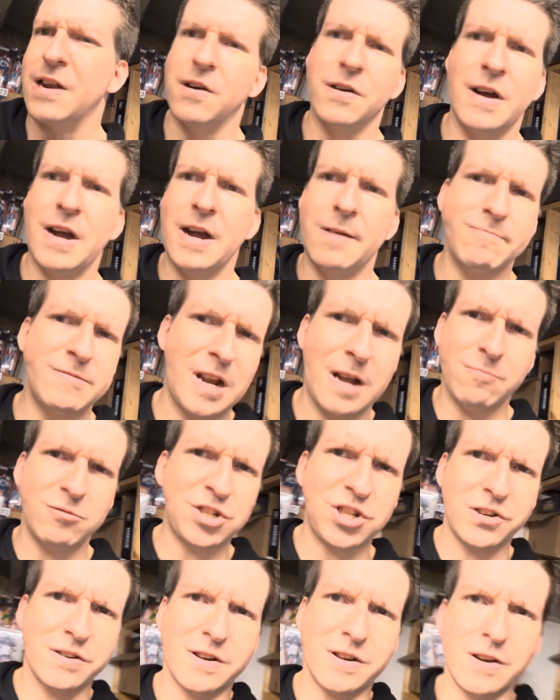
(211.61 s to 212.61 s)
don't know, I'm, I'm
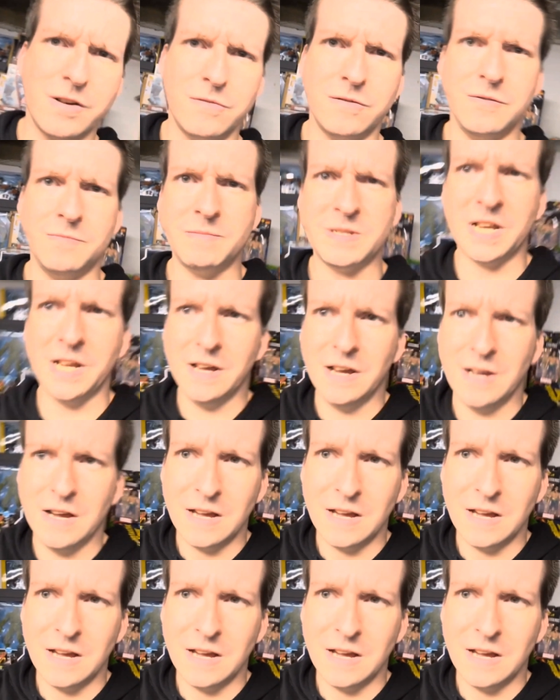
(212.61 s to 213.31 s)
sure, oops,